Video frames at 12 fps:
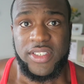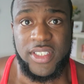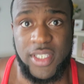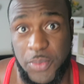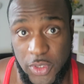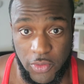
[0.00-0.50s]

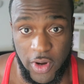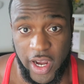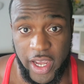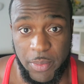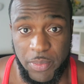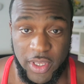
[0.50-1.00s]

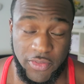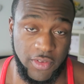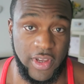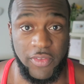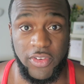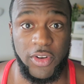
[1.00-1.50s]
Subscribe if
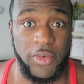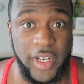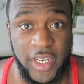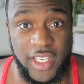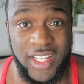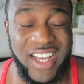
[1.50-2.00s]
you haven't
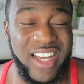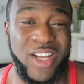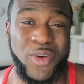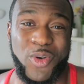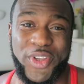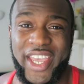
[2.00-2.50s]
already and
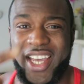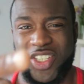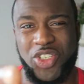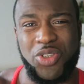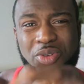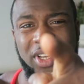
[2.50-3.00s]
I'll
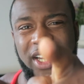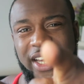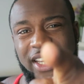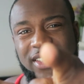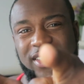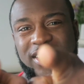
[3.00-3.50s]
catch you
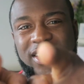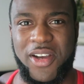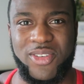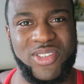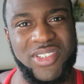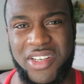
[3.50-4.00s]
guys,
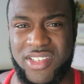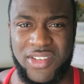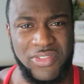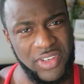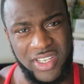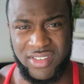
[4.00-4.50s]
y'all
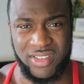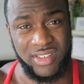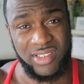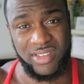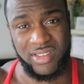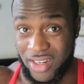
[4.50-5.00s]
sexy
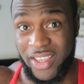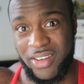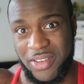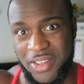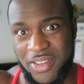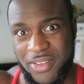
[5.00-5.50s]
faces,
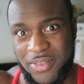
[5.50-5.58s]
later.